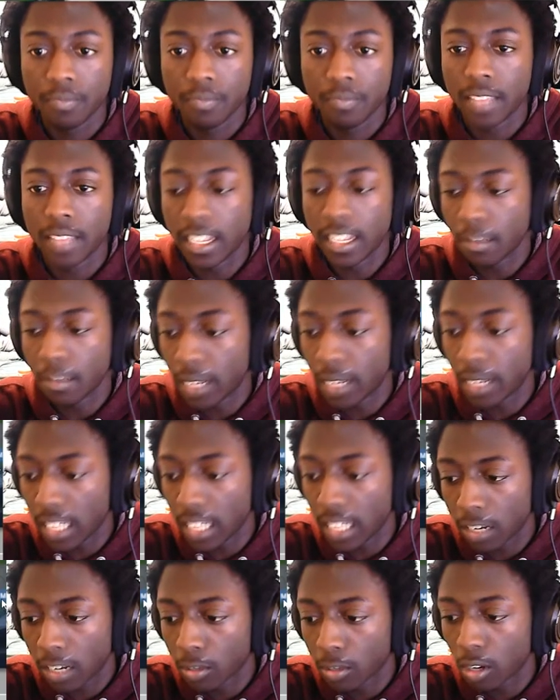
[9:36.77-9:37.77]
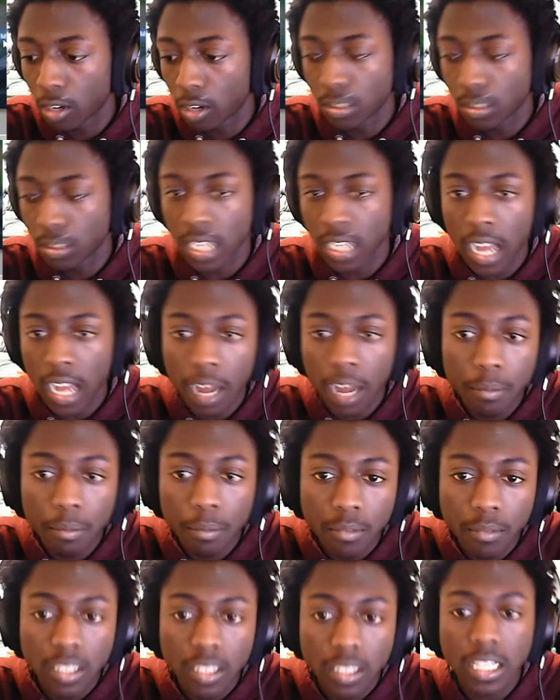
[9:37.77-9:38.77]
then the mid laner would go top